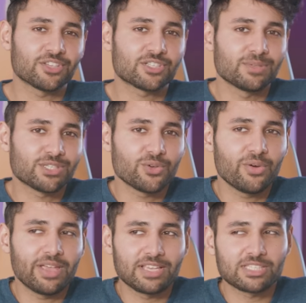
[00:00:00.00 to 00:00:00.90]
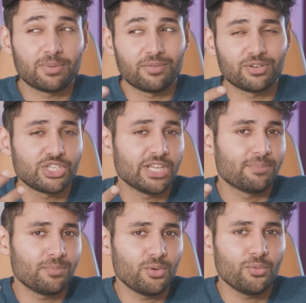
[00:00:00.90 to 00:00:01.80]
Customers saw it as a bit of a
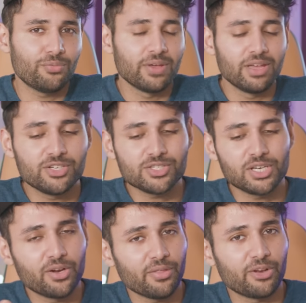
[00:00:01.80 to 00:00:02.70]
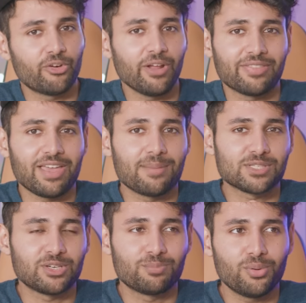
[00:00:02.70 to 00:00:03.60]
cheap move, just another trick that
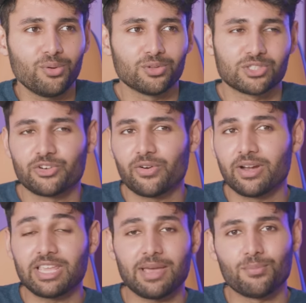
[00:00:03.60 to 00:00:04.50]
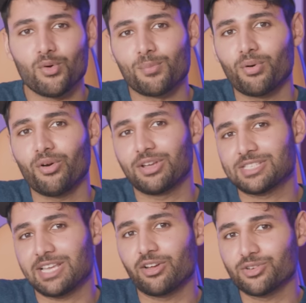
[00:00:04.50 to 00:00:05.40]
Amazon had pulled to try and get more
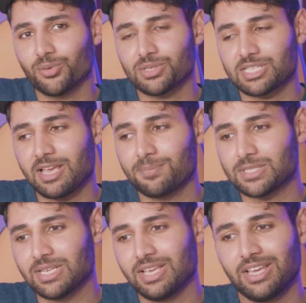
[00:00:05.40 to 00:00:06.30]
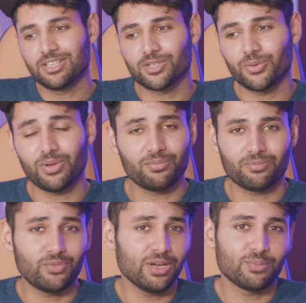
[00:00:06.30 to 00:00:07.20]
products at our doorsteps, so it
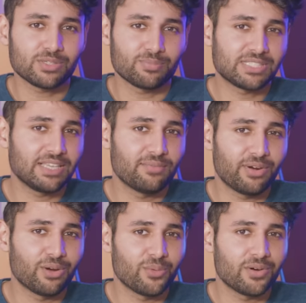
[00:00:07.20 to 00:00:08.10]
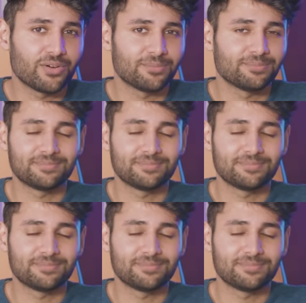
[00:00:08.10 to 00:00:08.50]
really wasn't perceived very well.